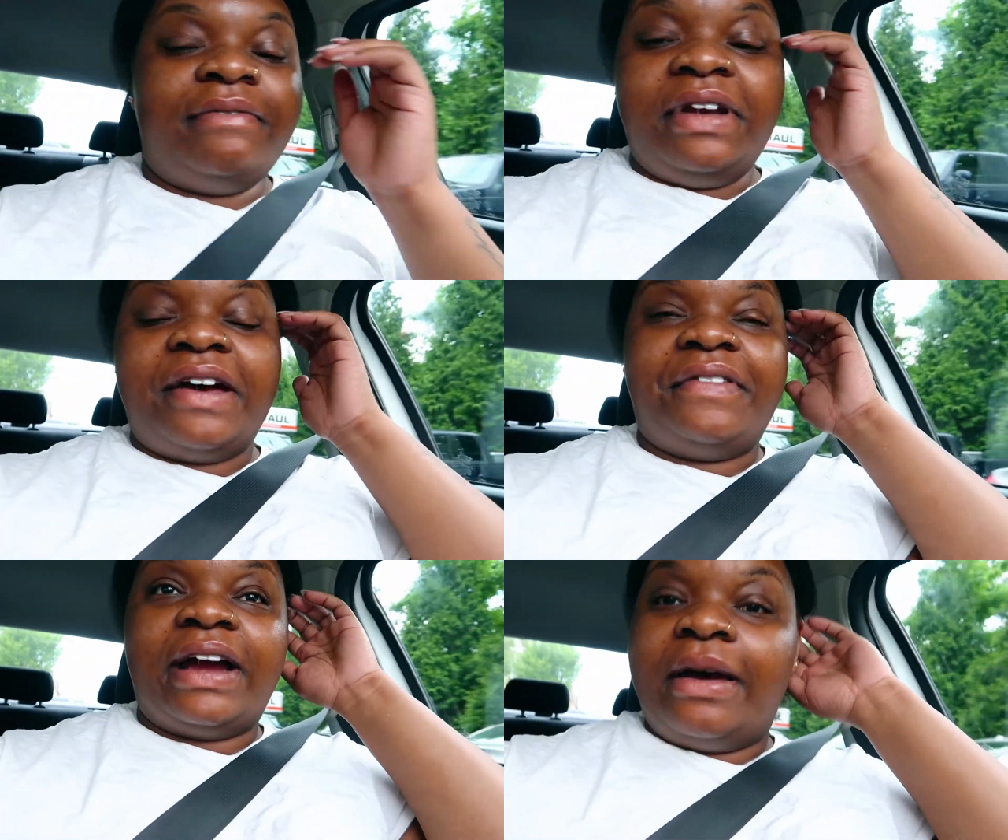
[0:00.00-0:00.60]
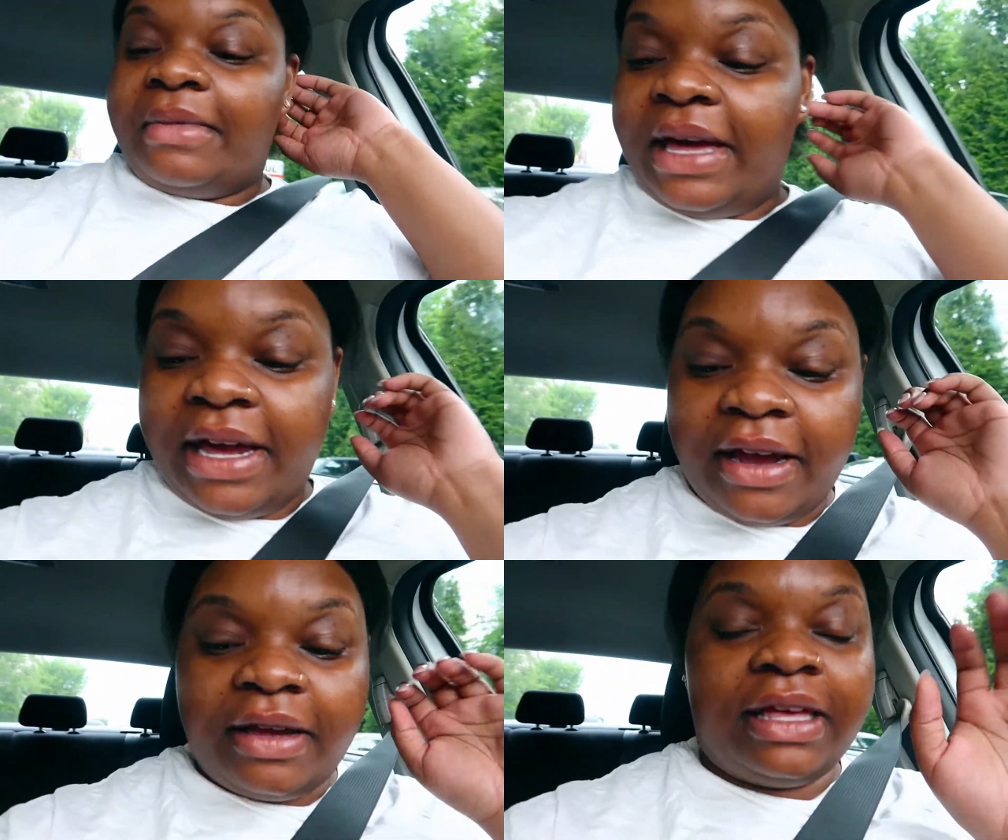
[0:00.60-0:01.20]
never had my
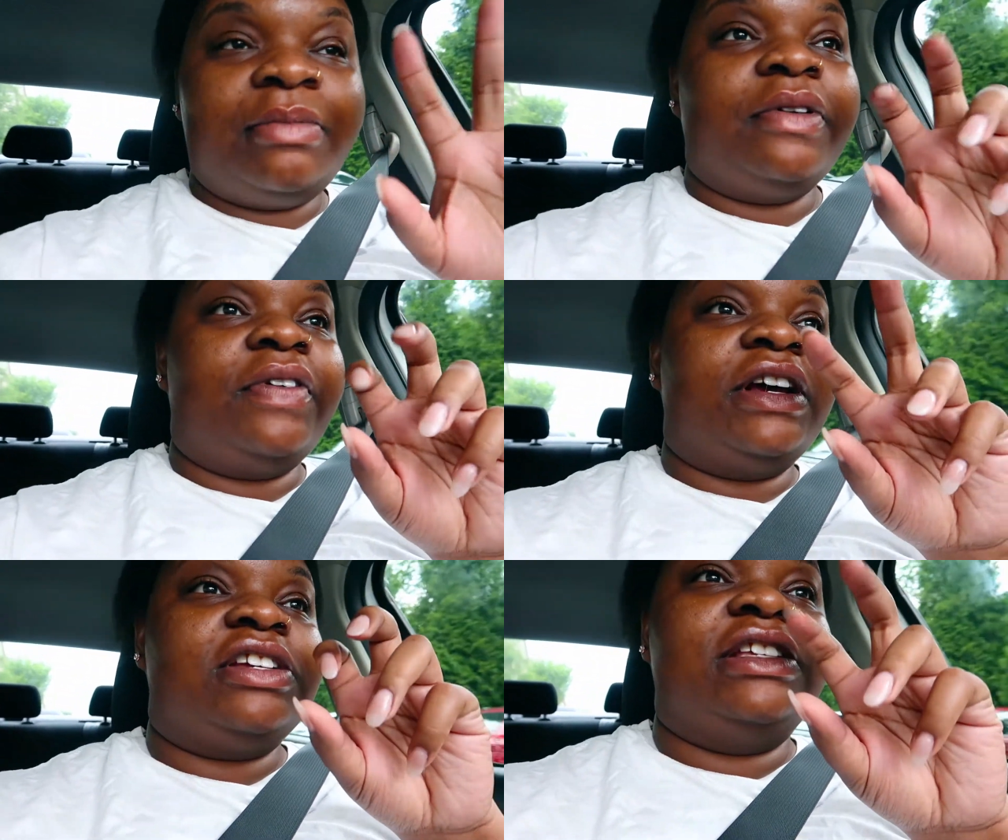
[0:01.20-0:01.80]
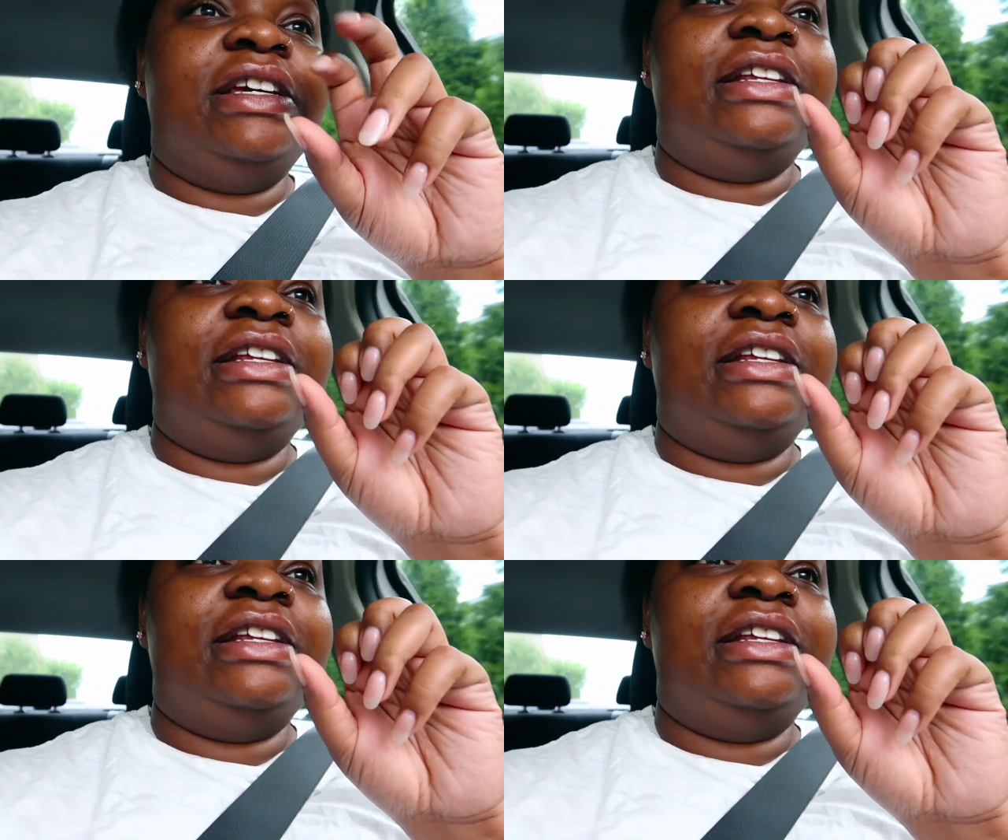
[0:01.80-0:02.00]
hair like professionally